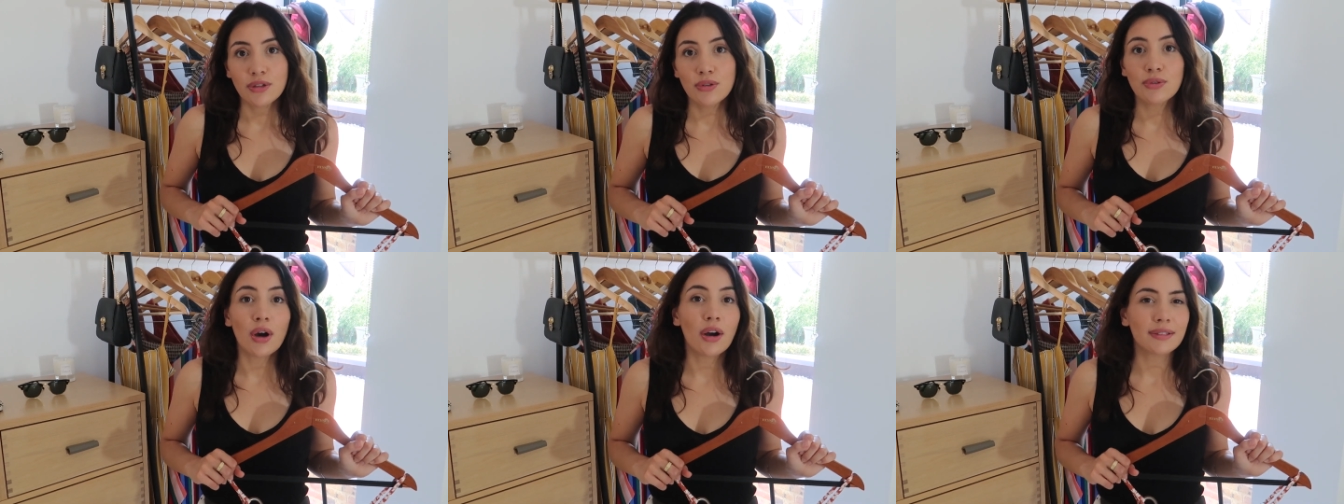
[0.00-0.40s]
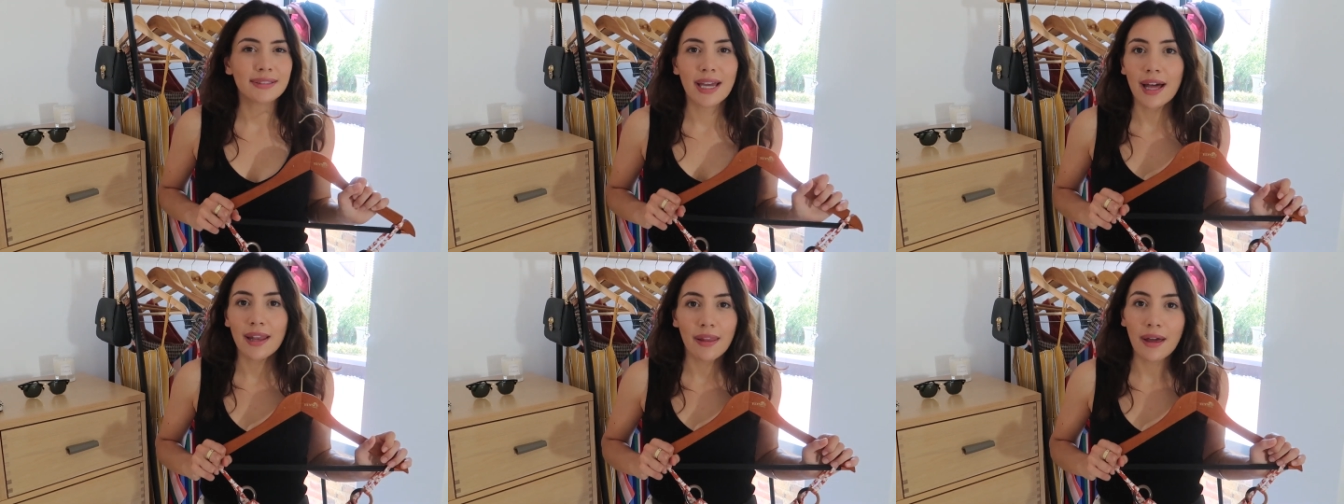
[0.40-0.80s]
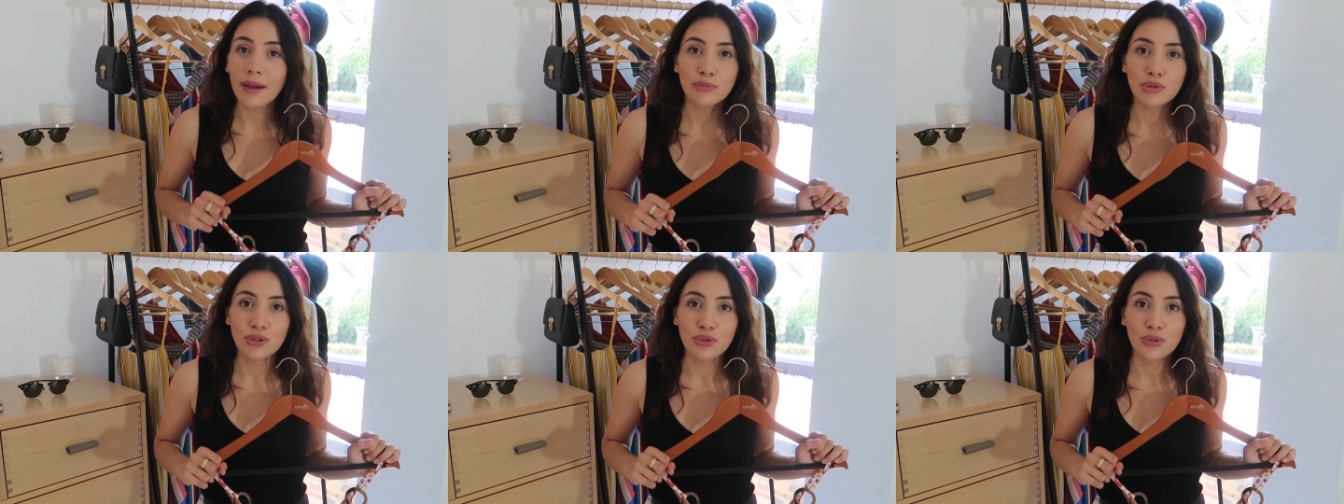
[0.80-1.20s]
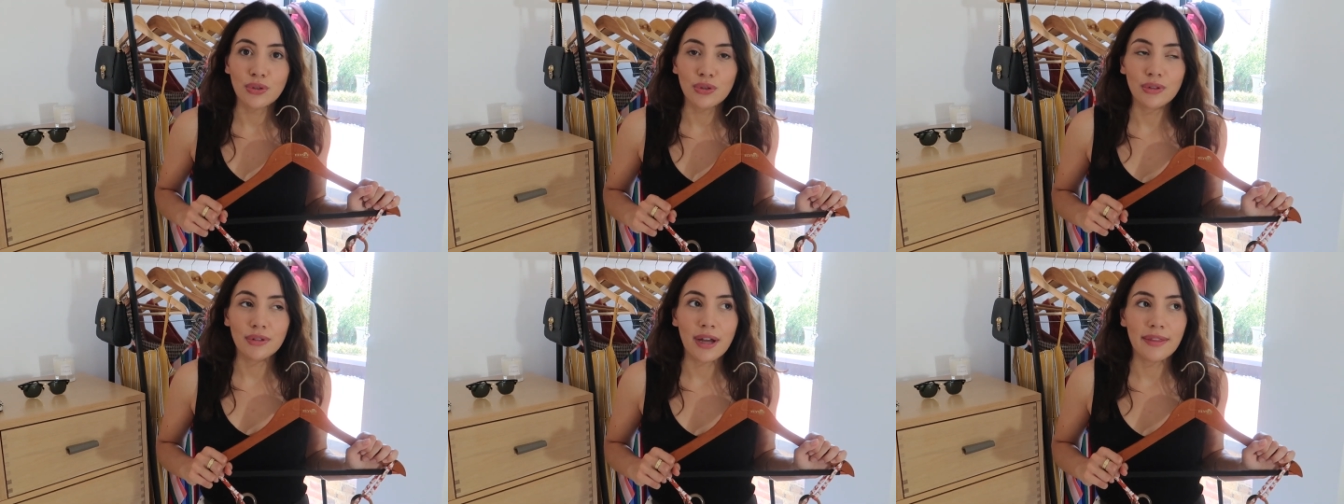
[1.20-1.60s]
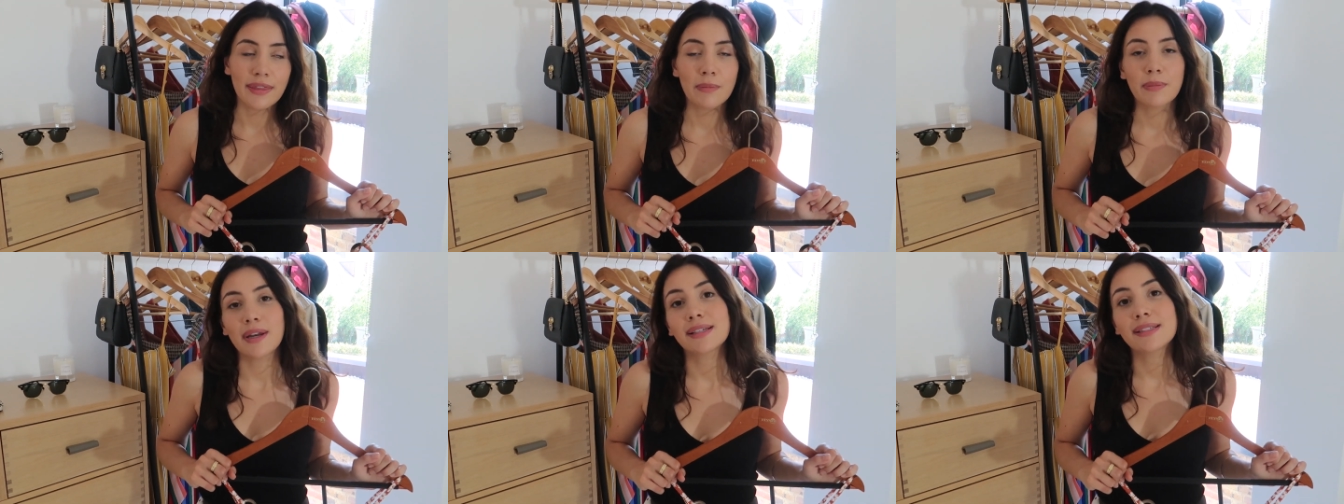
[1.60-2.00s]
you can't tell that I'm short, and
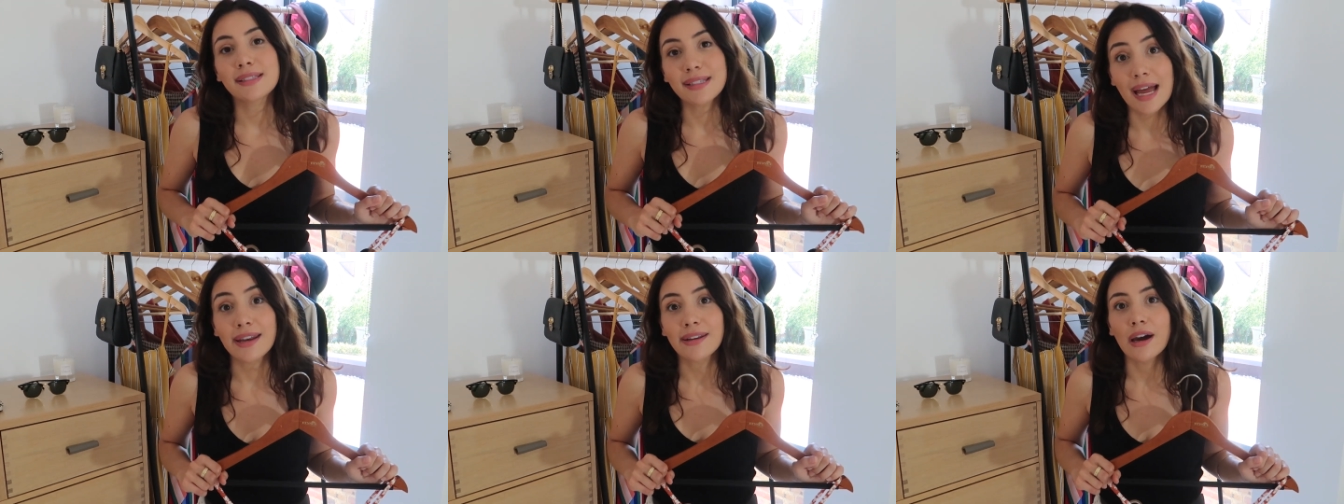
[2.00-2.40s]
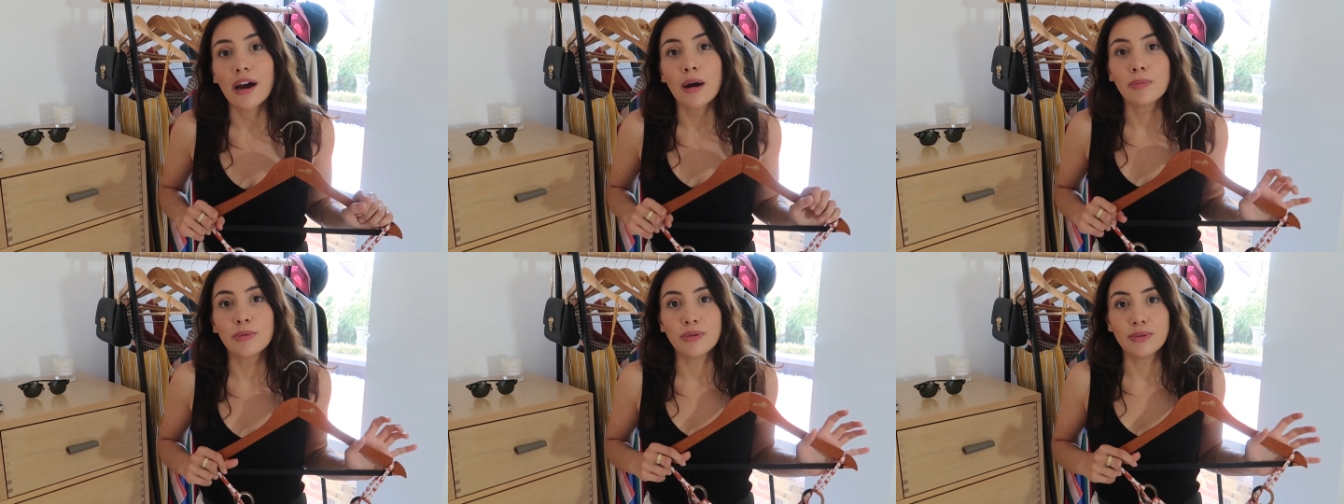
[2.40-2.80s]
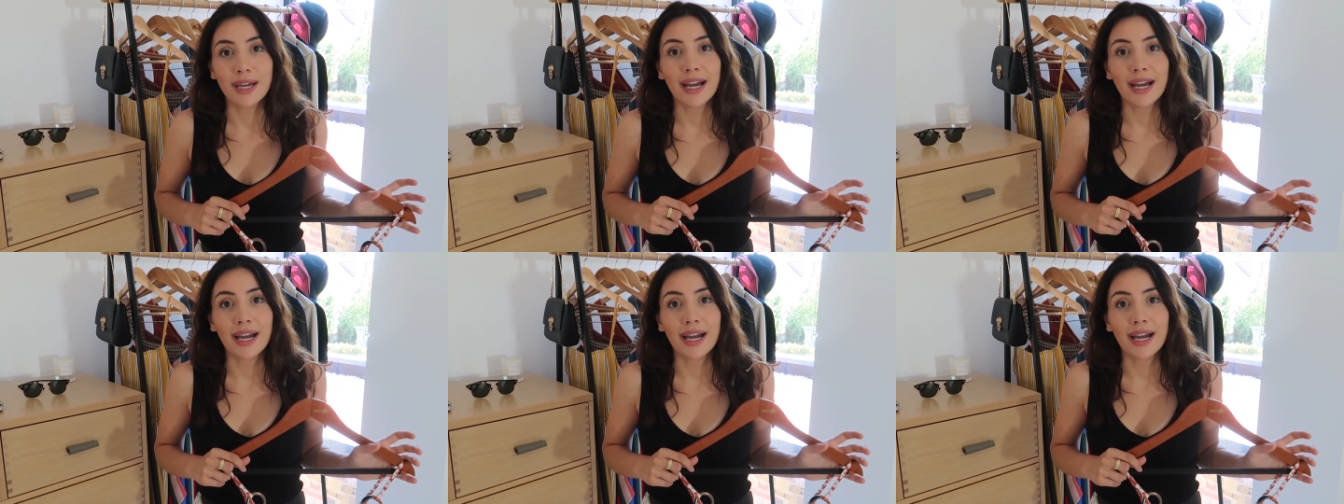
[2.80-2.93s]
then when I stand up, you